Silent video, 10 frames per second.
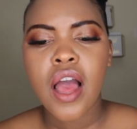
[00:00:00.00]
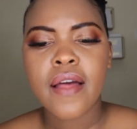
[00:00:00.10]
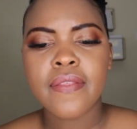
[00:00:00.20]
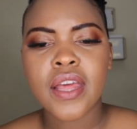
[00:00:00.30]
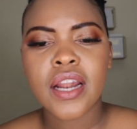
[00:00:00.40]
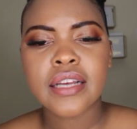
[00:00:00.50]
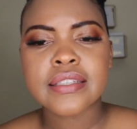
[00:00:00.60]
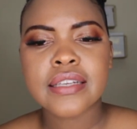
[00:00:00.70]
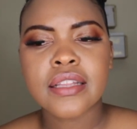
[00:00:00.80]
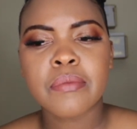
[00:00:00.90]
And then I
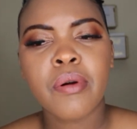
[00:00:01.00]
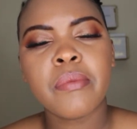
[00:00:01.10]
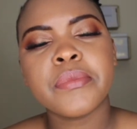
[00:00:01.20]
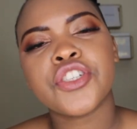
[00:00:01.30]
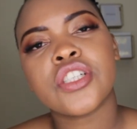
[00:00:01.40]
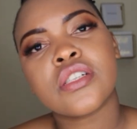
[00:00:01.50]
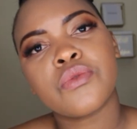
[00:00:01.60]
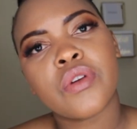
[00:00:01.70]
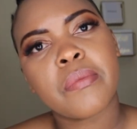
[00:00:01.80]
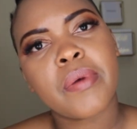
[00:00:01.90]
say, the problem is she
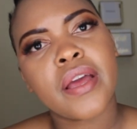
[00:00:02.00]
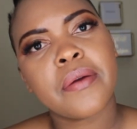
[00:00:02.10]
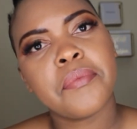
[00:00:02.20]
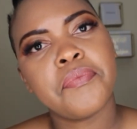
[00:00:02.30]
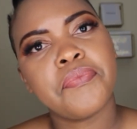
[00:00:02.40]
doesn't want to pay.